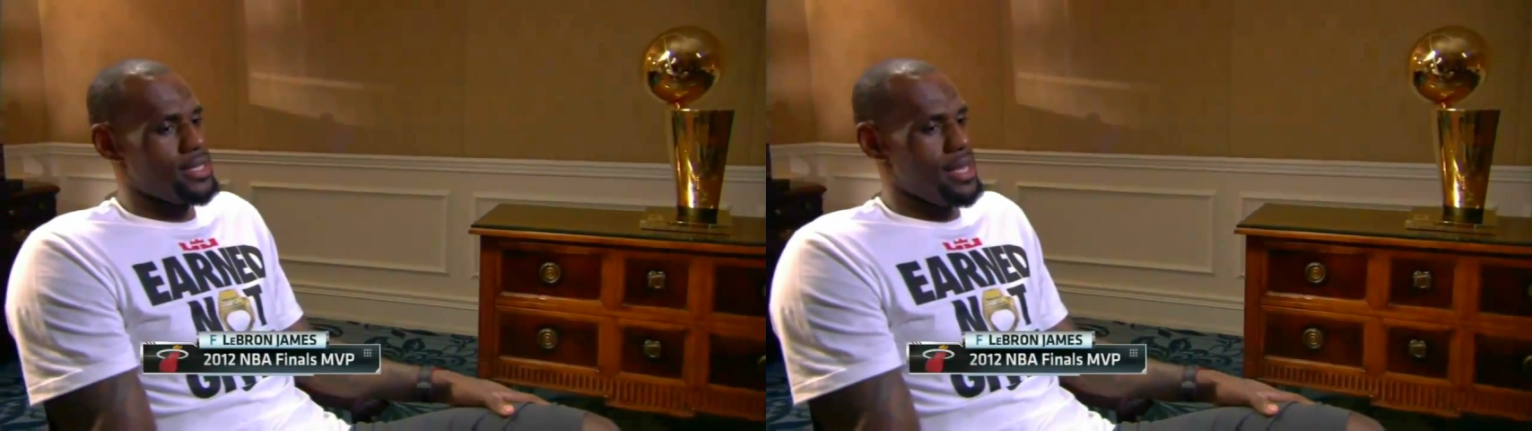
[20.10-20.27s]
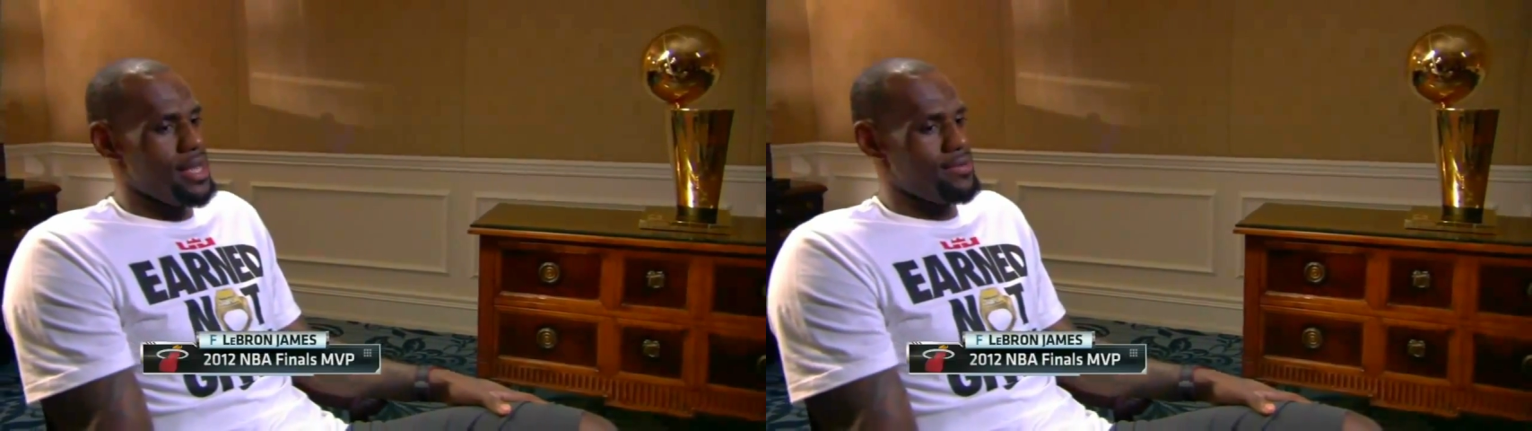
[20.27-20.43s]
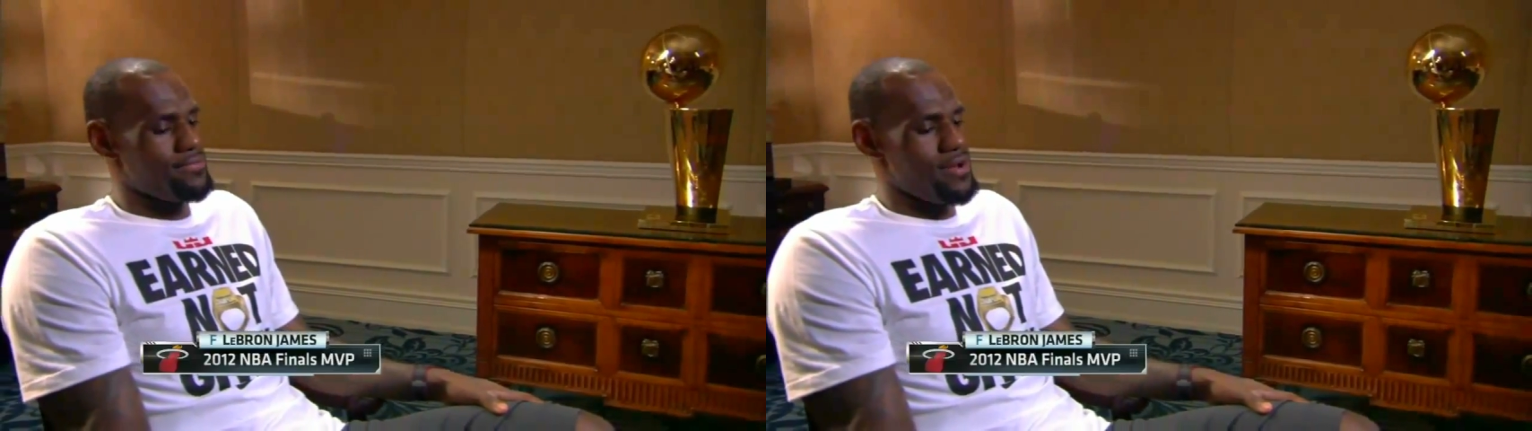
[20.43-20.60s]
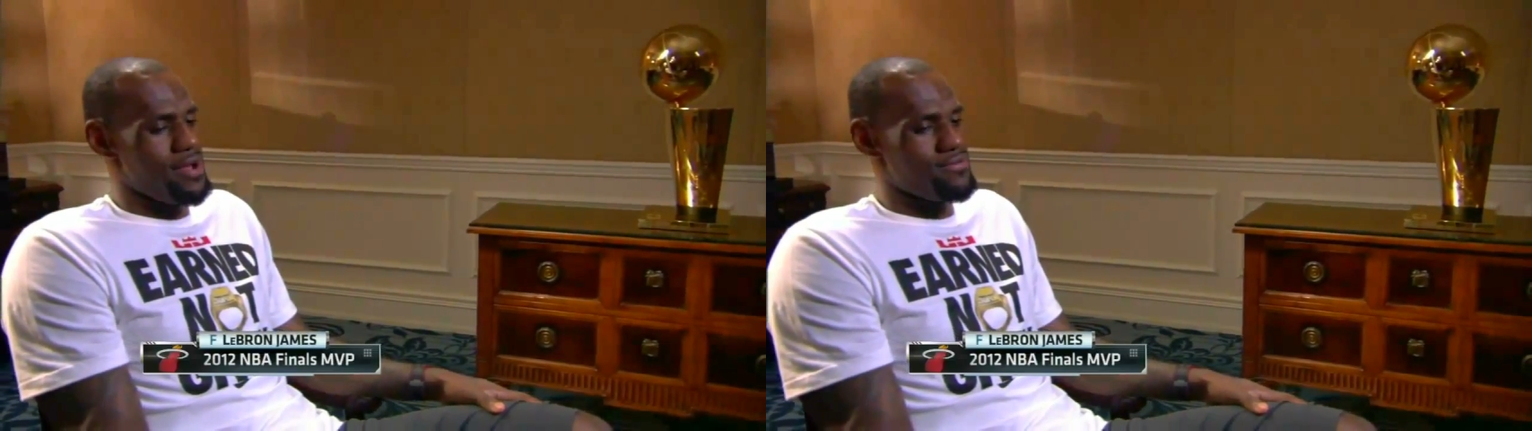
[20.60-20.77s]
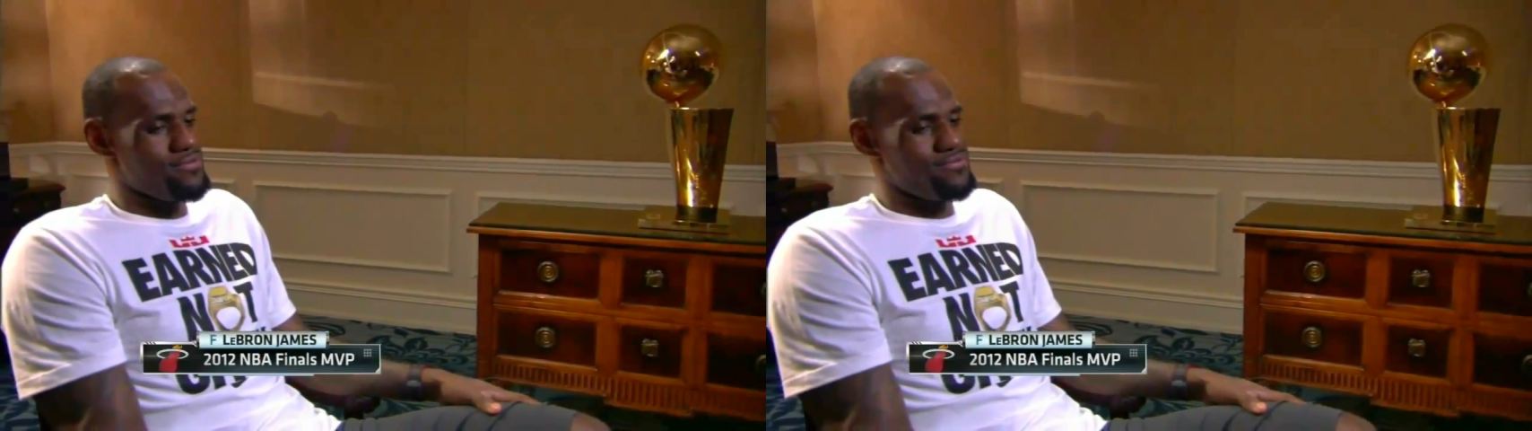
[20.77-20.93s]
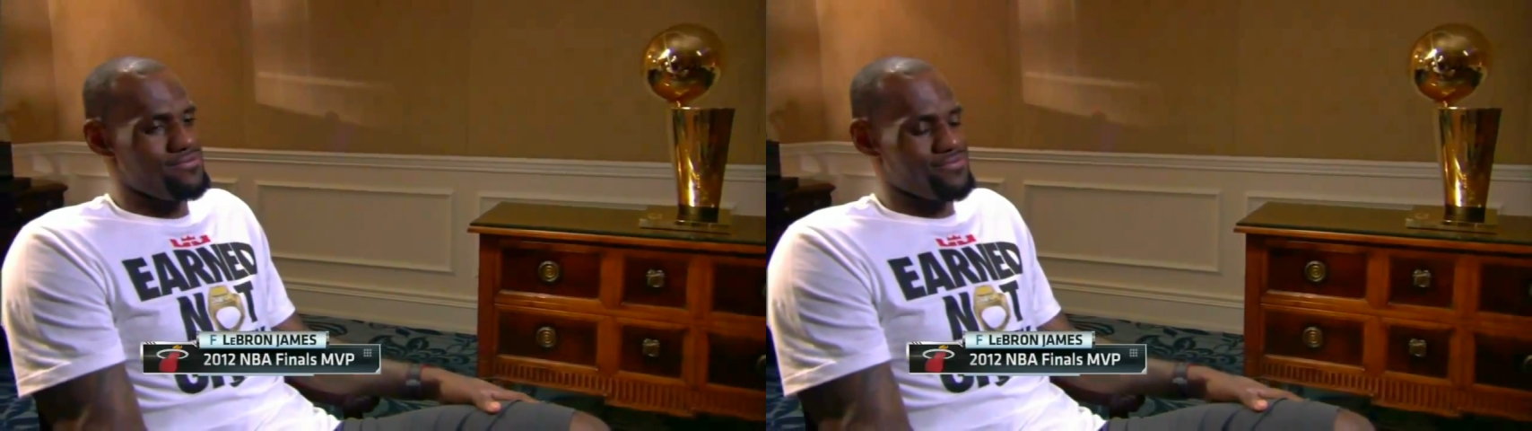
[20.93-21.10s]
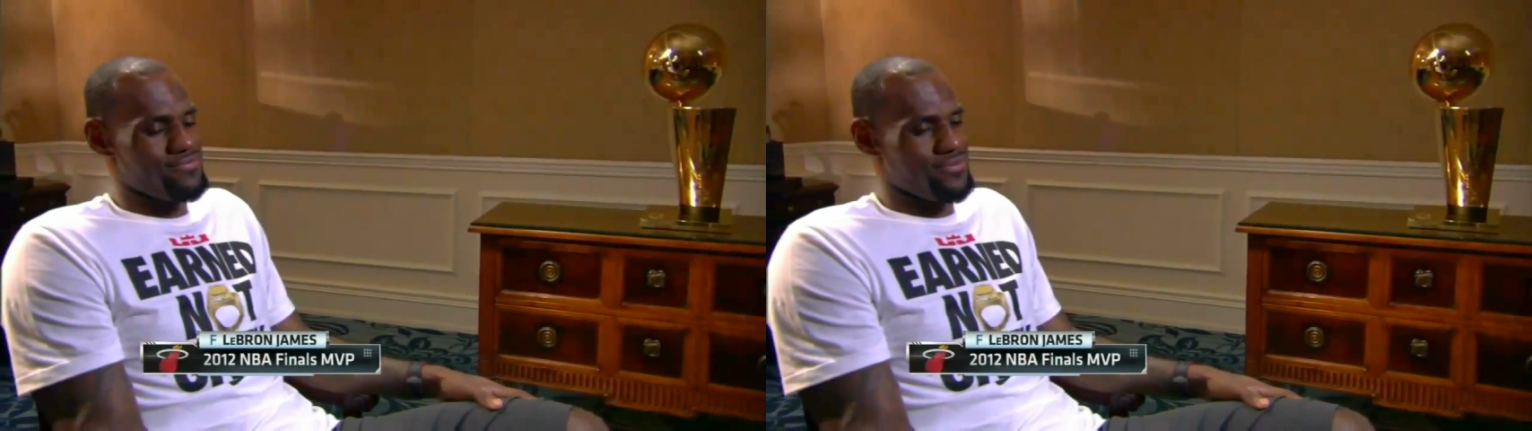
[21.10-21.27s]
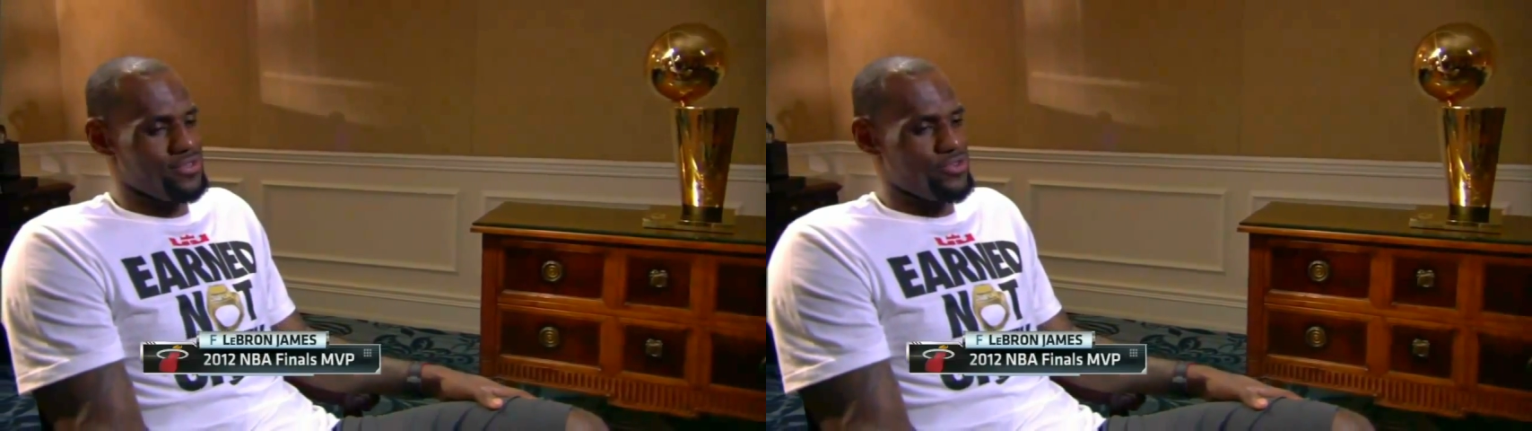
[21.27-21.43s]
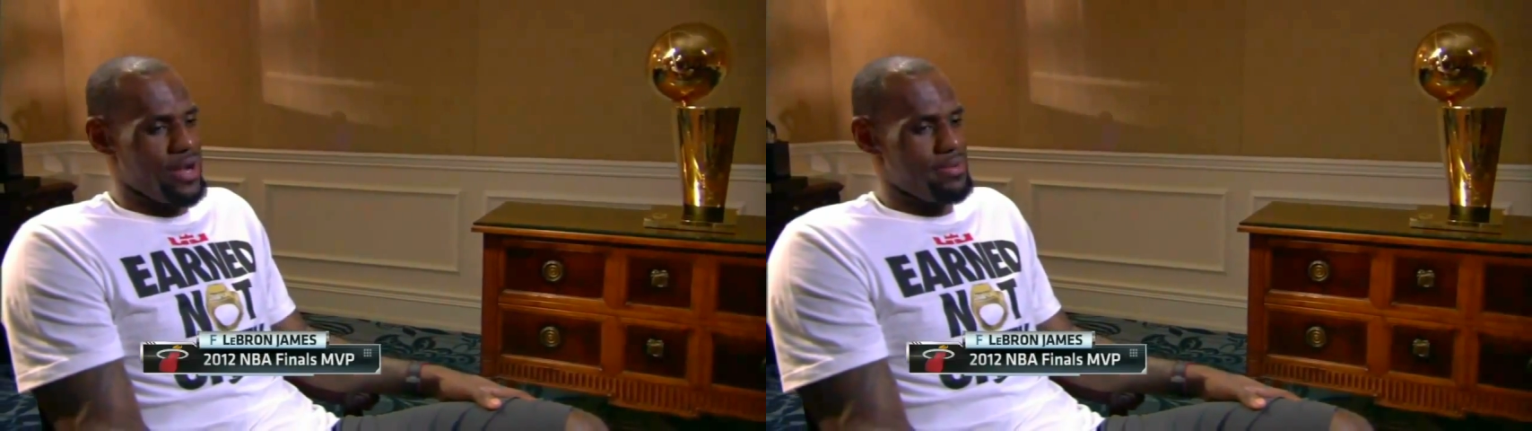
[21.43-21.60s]
I've
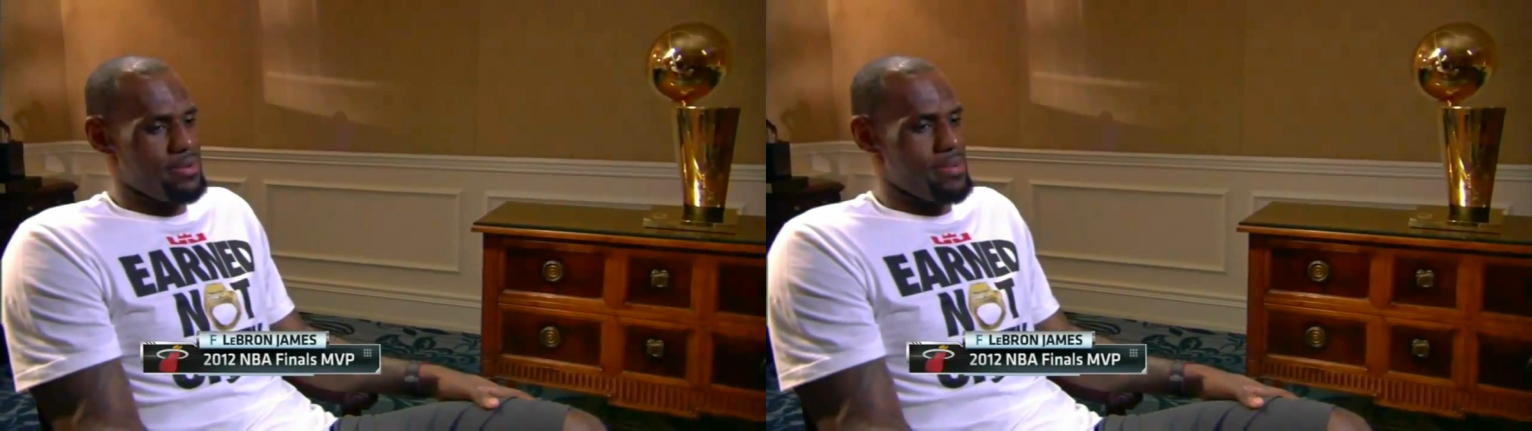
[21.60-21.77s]
dreamed